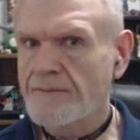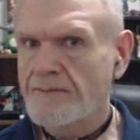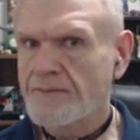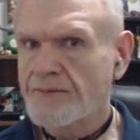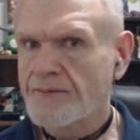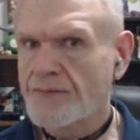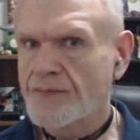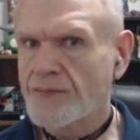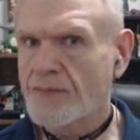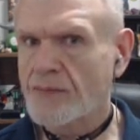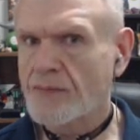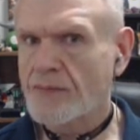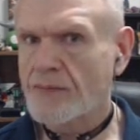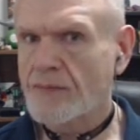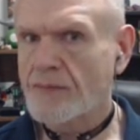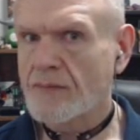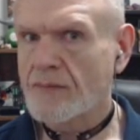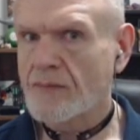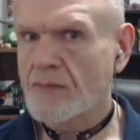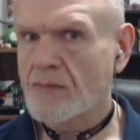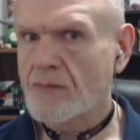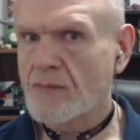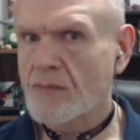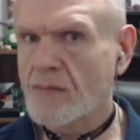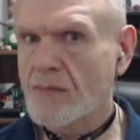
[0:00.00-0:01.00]

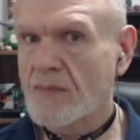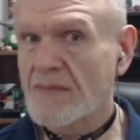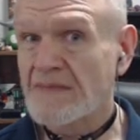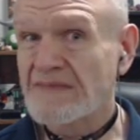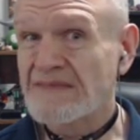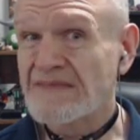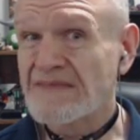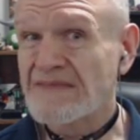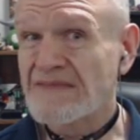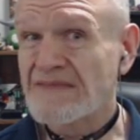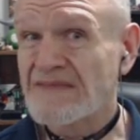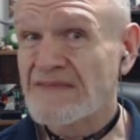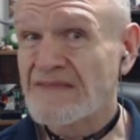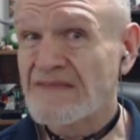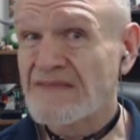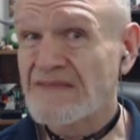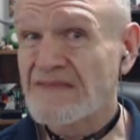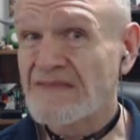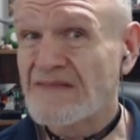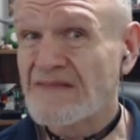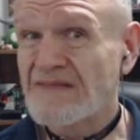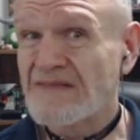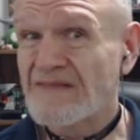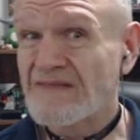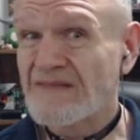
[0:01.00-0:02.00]
Nothing is said.